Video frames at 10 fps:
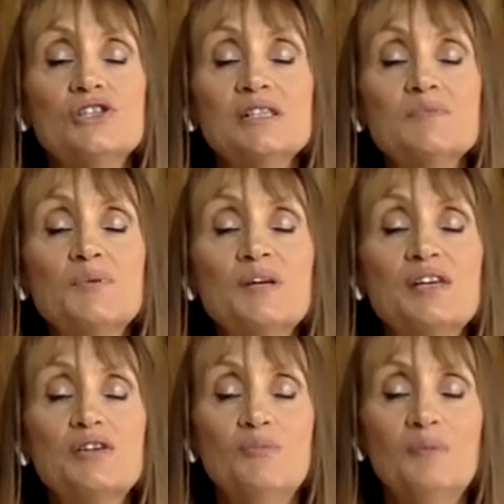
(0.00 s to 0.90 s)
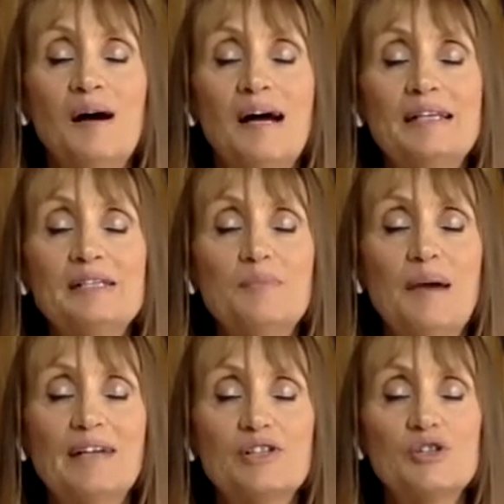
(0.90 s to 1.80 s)
just bring your mind
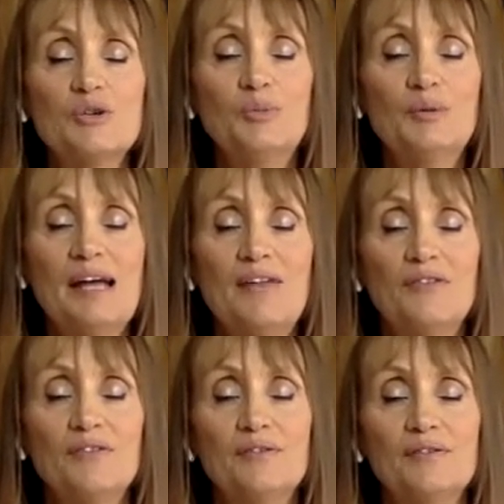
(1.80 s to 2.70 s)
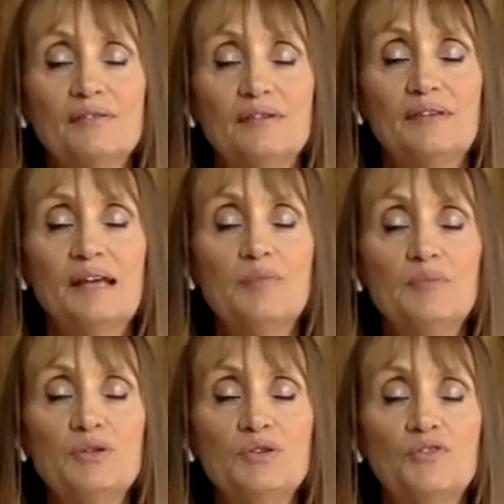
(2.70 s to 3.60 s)
back to your breath and that
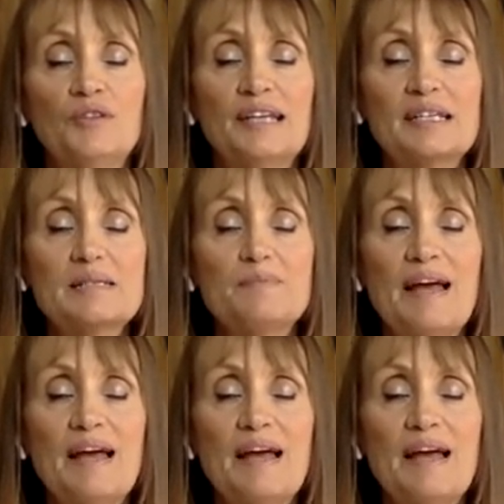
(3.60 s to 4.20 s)
beautiful experience.